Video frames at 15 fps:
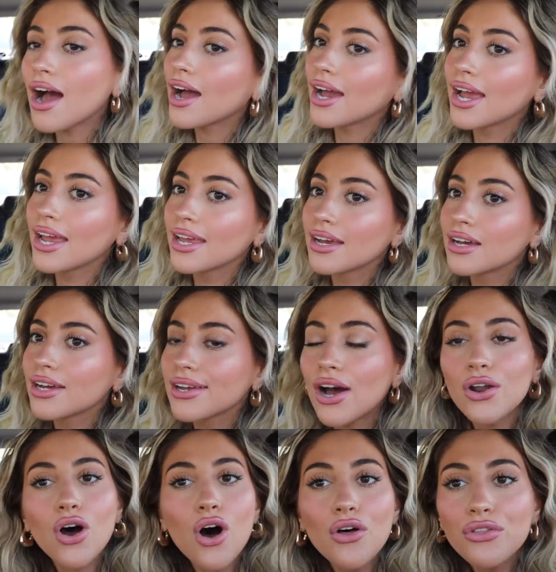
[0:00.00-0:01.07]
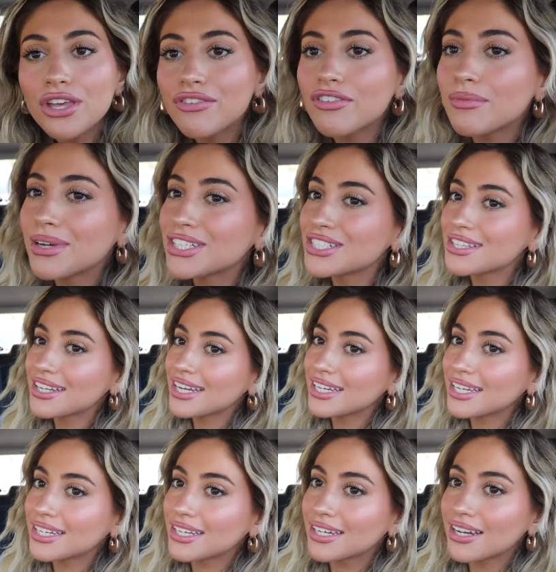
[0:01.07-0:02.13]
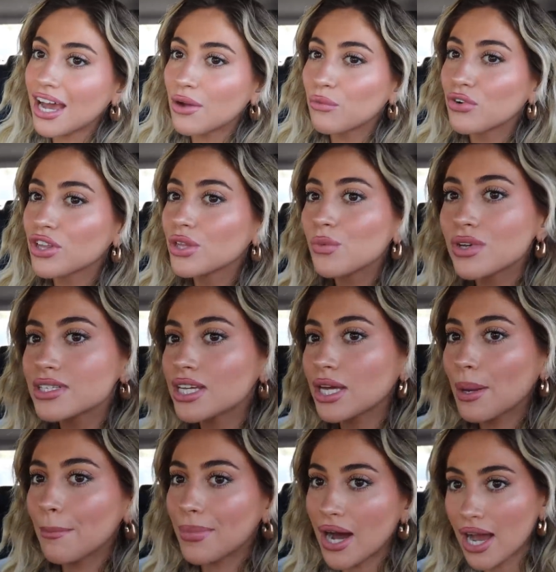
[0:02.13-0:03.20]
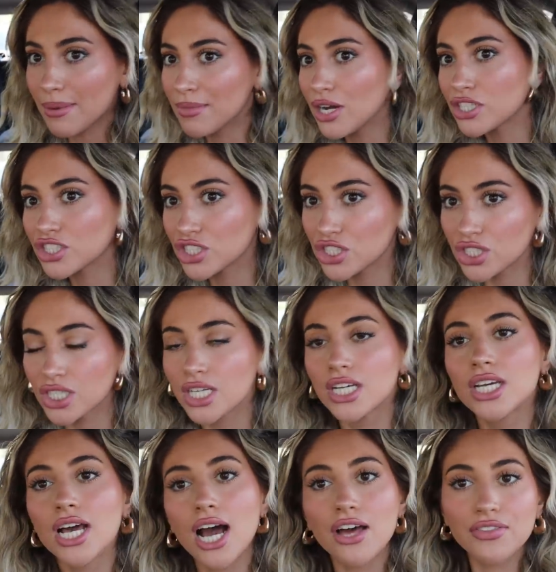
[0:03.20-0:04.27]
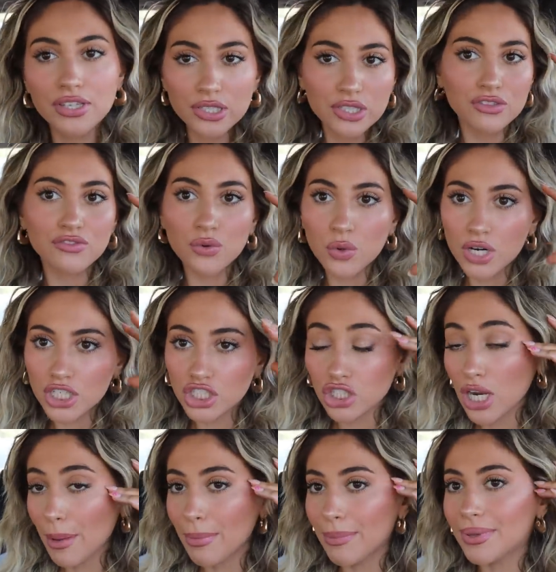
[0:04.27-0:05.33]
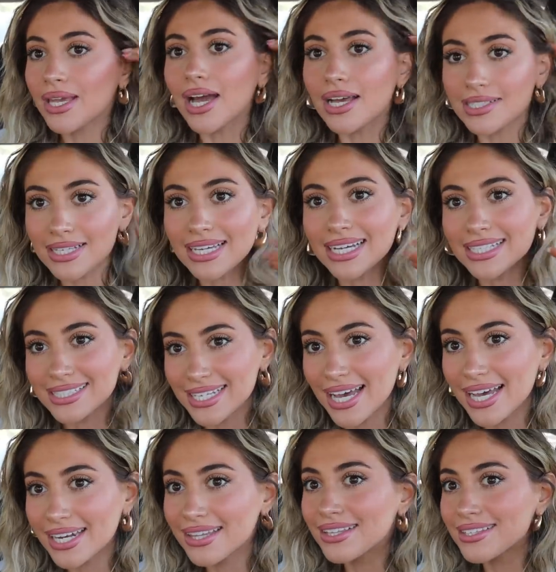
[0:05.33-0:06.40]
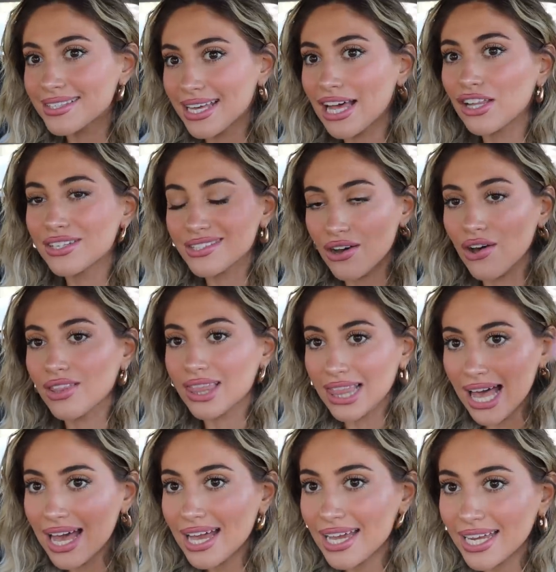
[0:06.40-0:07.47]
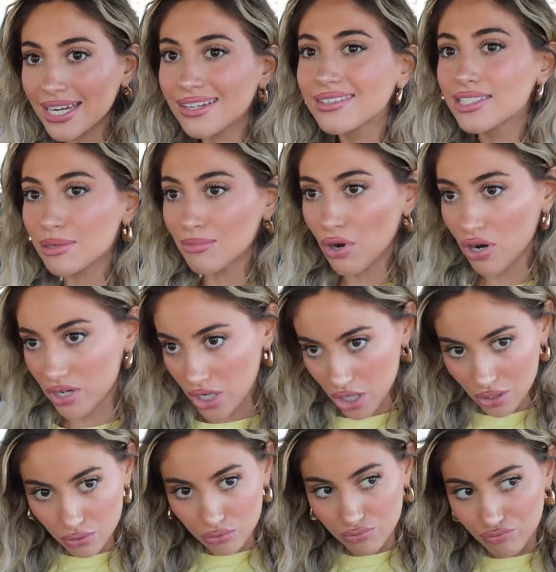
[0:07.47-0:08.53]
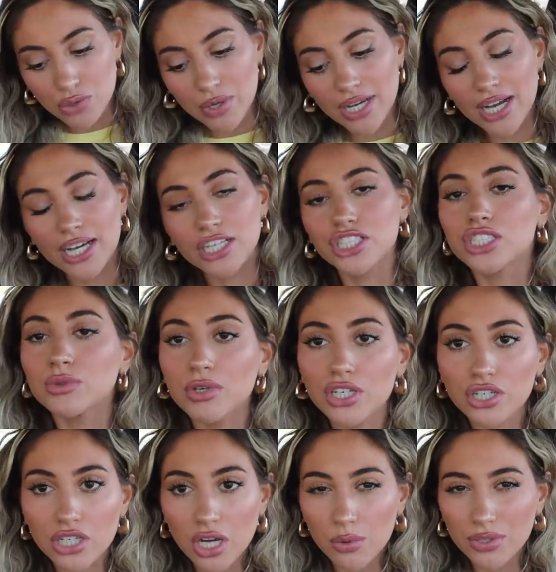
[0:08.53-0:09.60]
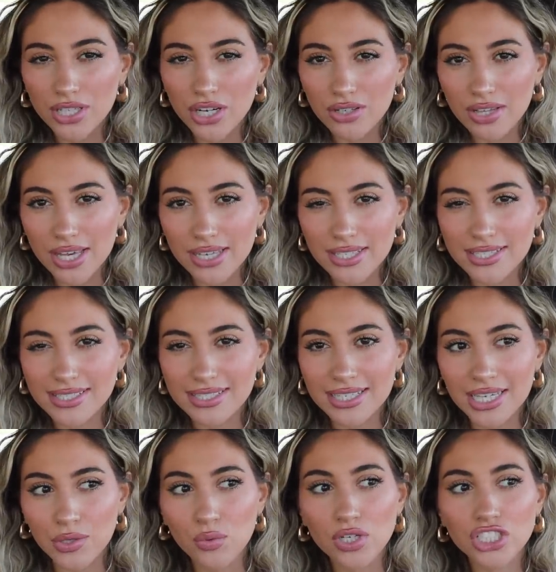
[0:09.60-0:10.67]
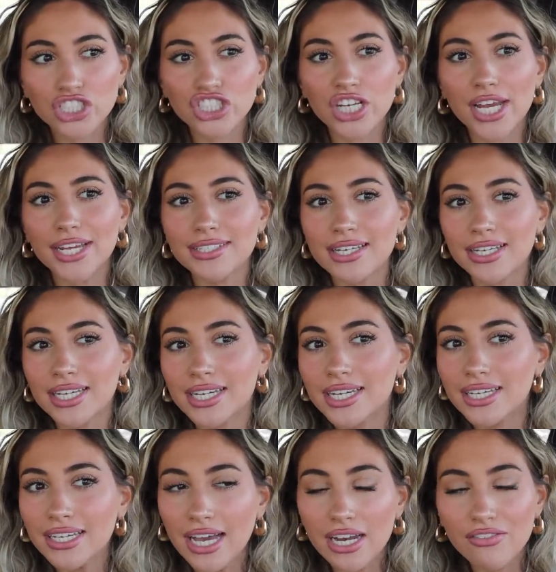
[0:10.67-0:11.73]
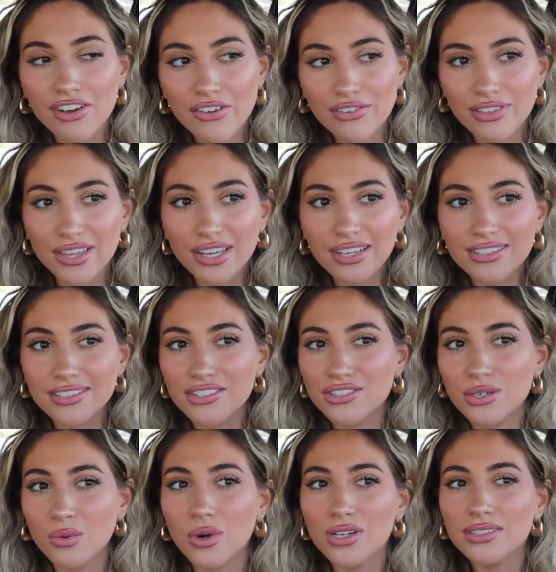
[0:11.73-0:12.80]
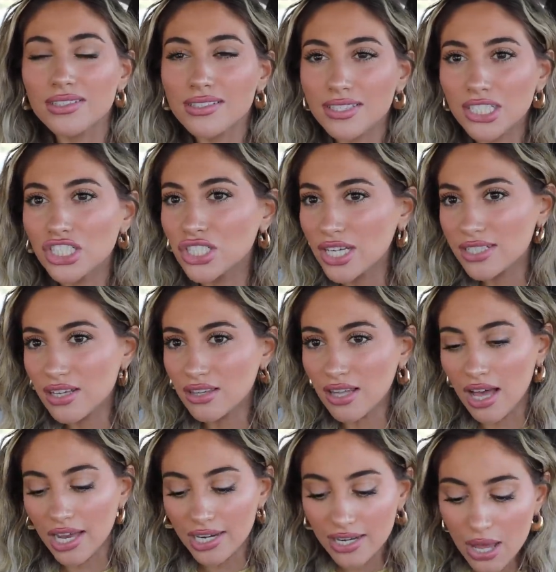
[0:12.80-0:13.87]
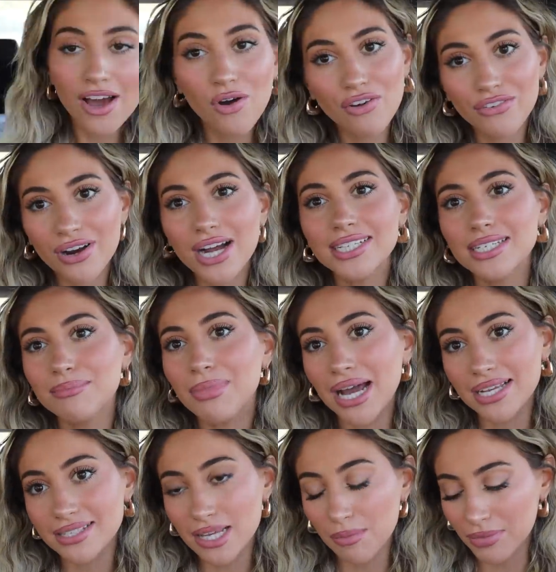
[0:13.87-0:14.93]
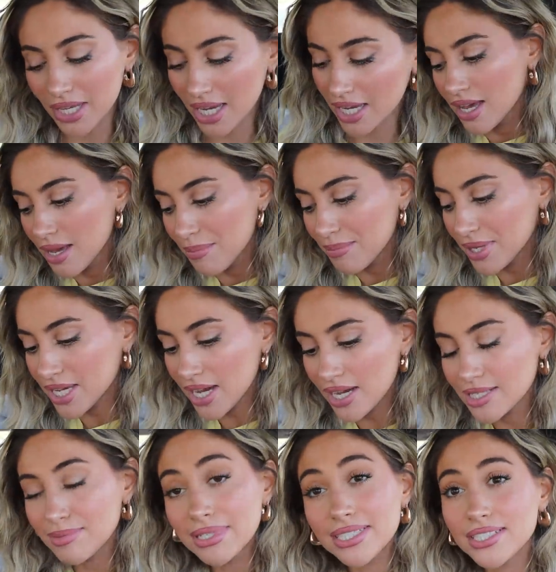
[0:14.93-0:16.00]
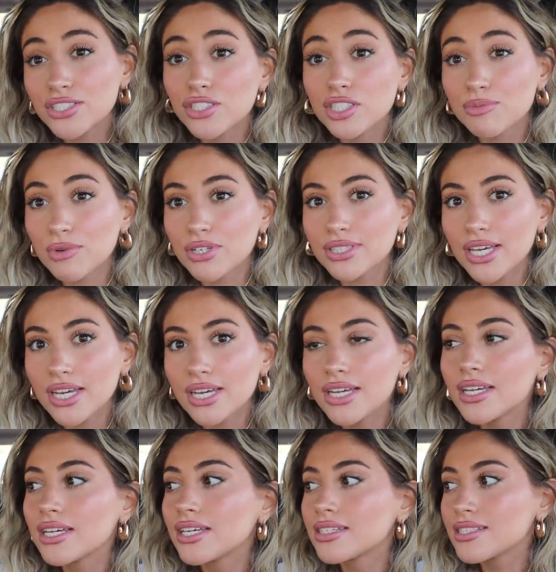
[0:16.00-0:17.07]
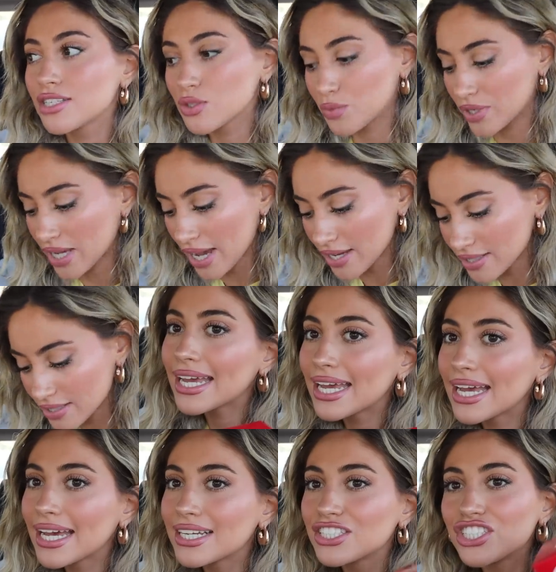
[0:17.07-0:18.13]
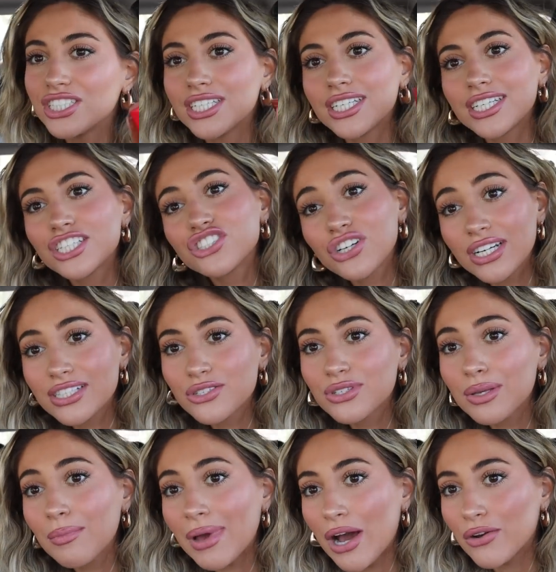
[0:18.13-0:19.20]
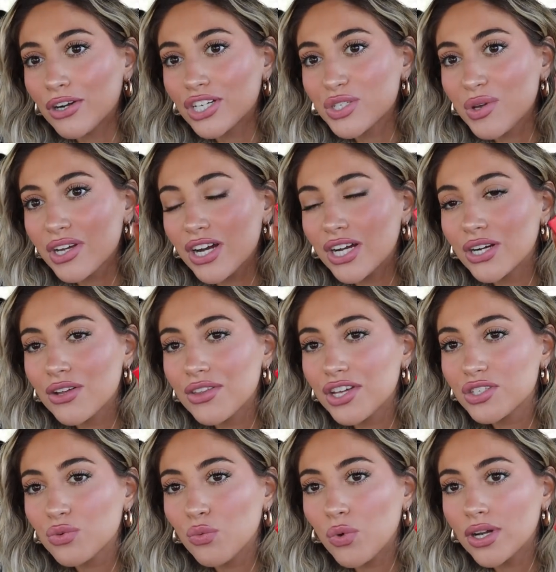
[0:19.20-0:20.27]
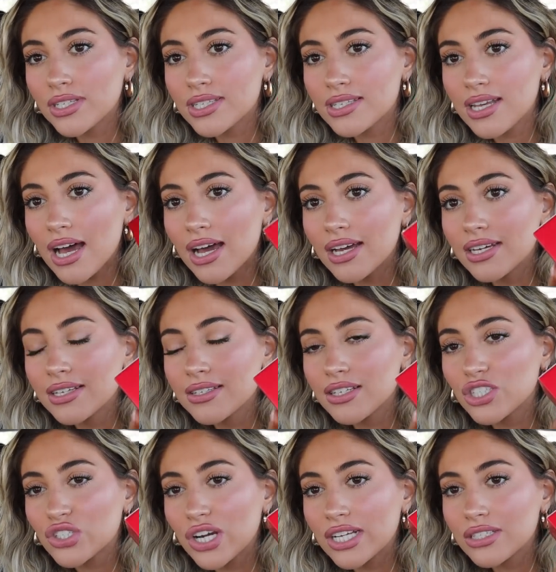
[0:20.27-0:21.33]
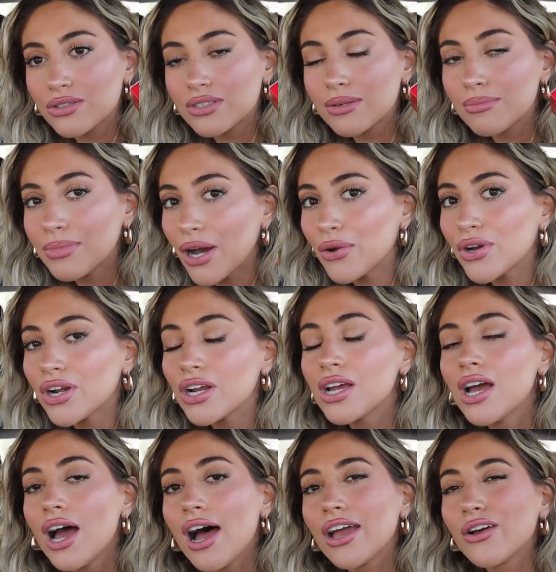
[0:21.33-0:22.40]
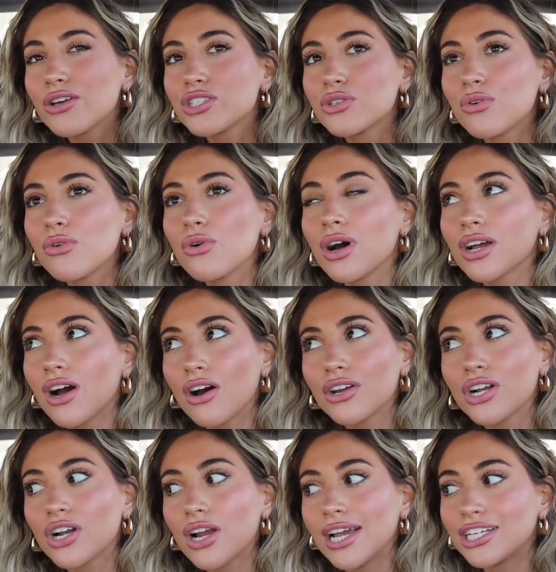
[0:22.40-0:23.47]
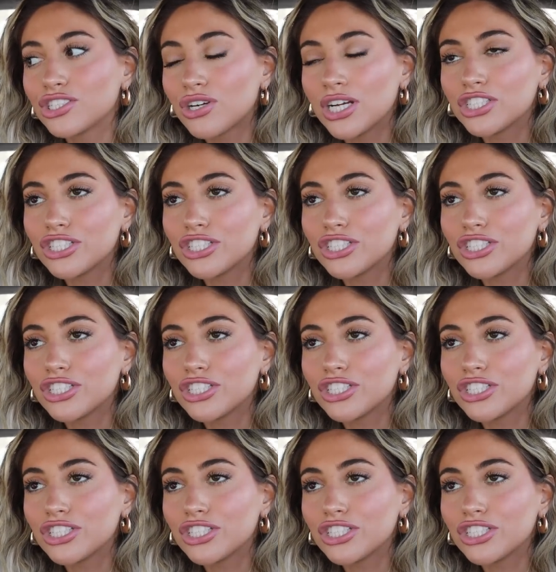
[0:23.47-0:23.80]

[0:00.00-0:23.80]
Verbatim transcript: I got all the information that I needed. I really wasn't gonna buy much at this Sephora trip because, like I said, the sale is online tomorrow. So I kind of just wanted to go in there and like see what shades I needed to get of everything because it's so hard to see shades online. However, I did buy something because my sister's birthday is this weekend and she needed a translucent powder. So I got her this one size translucent powder. I also got her a dry